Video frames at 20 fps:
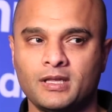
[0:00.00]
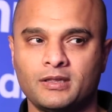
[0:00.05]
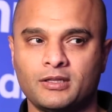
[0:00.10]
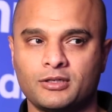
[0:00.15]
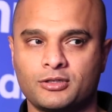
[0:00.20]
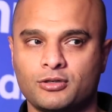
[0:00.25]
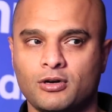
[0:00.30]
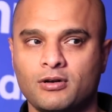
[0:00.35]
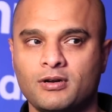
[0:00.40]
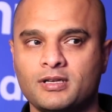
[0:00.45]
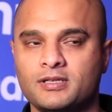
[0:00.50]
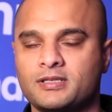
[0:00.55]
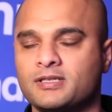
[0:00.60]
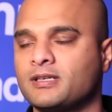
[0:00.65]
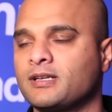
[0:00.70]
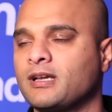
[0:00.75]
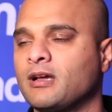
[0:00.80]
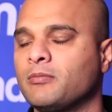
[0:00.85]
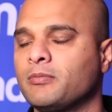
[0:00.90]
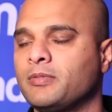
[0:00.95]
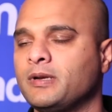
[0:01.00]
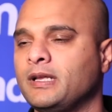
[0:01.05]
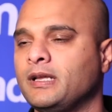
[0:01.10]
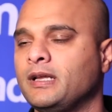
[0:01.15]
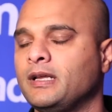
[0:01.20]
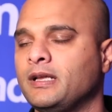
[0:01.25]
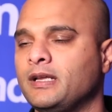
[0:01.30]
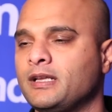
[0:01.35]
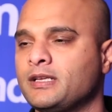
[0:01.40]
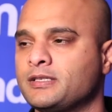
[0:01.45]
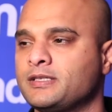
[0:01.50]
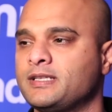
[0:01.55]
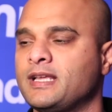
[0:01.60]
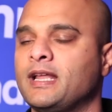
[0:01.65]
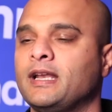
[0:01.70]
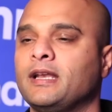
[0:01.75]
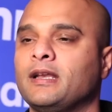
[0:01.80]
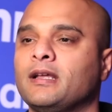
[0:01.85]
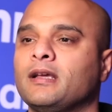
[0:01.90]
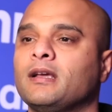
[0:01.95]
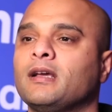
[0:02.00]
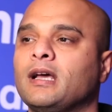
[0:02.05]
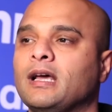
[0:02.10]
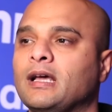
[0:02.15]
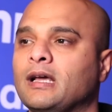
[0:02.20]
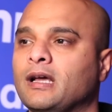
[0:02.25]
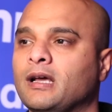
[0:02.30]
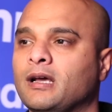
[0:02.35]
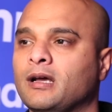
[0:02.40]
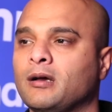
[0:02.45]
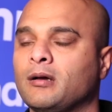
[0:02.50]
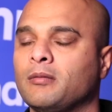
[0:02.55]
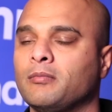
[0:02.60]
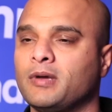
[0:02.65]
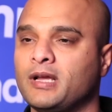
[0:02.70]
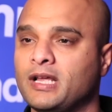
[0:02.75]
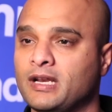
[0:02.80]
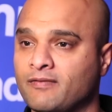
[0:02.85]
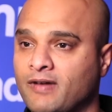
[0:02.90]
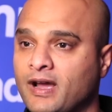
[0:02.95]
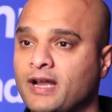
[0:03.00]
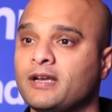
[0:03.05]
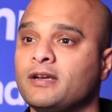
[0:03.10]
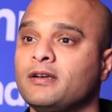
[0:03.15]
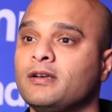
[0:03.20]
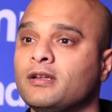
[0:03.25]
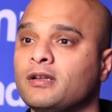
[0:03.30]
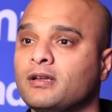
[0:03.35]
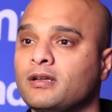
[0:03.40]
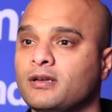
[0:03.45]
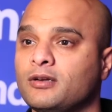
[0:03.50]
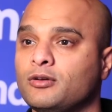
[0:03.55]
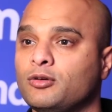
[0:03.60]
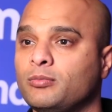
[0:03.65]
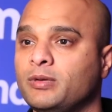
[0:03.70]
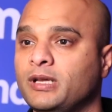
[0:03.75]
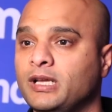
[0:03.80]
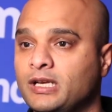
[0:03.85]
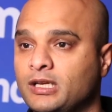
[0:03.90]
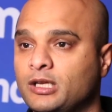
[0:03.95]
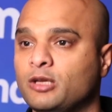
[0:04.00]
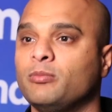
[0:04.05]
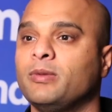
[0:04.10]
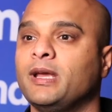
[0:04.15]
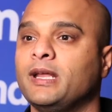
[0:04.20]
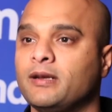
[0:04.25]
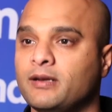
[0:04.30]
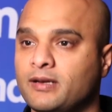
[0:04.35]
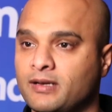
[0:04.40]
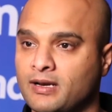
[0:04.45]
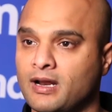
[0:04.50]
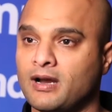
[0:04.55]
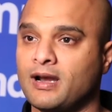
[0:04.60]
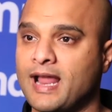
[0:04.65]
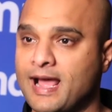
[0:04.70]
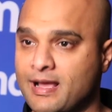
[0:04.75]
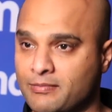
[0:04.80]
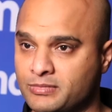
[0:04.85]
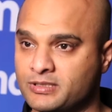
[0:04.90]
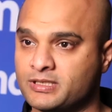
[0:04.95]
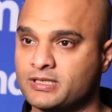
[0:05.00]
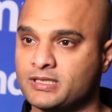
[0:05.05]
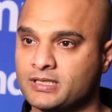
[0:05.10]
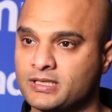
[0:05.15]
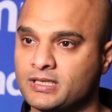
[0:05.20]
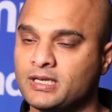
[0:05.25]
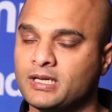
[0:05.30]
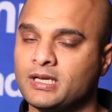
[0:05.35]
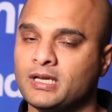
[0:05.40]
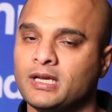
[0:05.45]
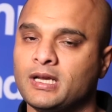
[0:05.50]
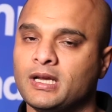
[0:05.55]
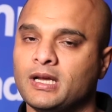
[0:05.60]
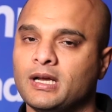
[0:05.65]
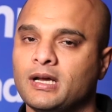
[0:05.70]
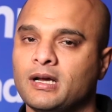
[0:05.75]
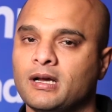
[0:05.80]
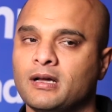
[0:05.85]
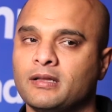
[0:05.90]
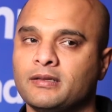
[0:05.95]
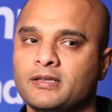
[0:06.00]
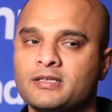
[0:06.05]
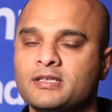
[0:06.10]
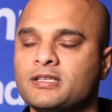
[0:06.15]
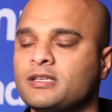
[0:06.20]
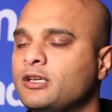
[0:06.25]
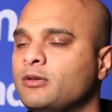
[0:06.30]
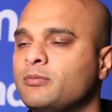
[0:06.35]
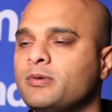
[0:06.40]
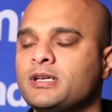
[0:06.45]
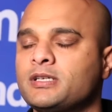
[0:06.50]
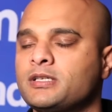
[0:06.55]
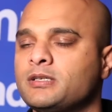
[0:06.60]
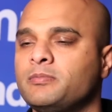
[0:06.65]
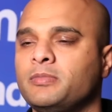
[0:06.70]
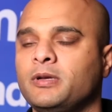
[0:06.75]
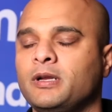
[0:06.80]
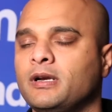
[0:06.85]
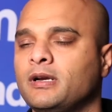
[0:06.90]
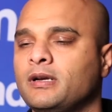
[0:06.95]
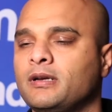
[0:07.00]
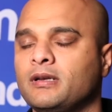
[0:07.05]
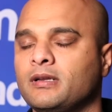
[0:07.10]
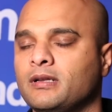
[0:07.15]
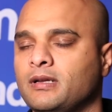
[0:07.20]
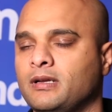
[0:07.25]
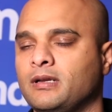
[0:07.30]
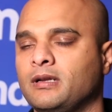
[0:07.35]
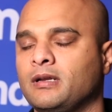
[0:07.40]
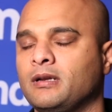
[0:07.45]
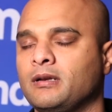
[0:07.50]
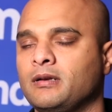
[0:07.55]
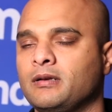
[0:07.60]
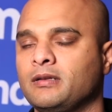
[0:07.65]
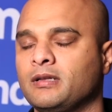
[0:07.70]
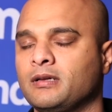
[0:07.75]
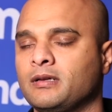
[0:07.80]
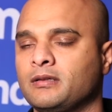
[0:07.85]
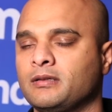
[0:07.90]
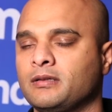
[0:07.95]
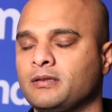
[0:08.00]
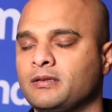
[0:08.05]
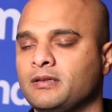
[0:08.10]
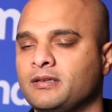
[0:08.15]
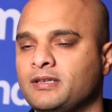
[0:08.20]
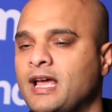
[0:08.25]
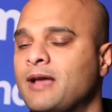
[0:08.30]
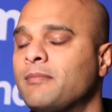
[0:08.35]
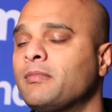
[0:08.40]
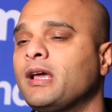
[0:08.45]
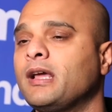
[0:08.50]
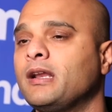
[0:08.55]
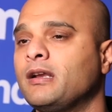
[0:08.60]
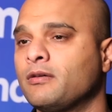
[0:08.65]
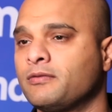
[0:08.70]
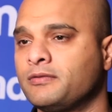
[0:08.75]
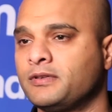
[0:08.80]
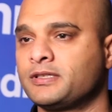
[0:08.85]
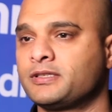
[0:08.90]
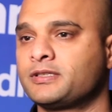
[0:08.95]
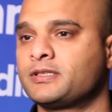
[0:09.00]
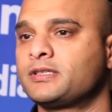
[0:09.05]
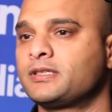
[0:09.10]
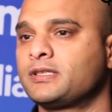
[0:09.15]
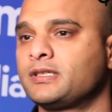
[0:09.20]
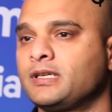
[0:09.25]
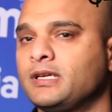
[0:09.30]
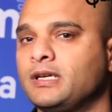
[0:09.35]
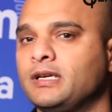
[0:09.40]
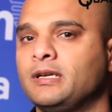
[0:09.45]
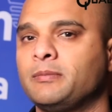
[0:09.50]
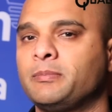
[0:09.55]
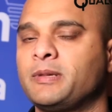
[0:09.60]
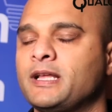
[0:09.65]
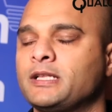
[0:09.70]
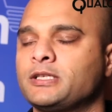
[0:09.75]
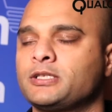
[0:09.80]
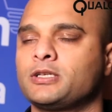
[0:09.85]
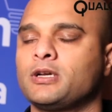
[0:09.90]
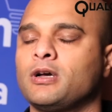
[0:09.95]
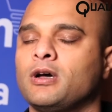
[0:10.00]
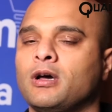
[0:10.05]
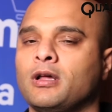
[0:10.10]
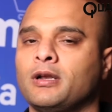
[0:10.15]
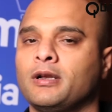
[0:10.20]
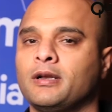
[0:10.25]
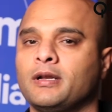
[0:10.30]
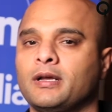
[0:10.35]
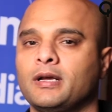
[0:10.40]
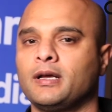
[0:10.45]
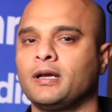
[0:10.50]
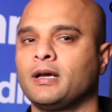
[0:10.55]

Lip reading: The shortlisted company is then invited to be incubated in our labs. This incubation period, the timeline of this depends on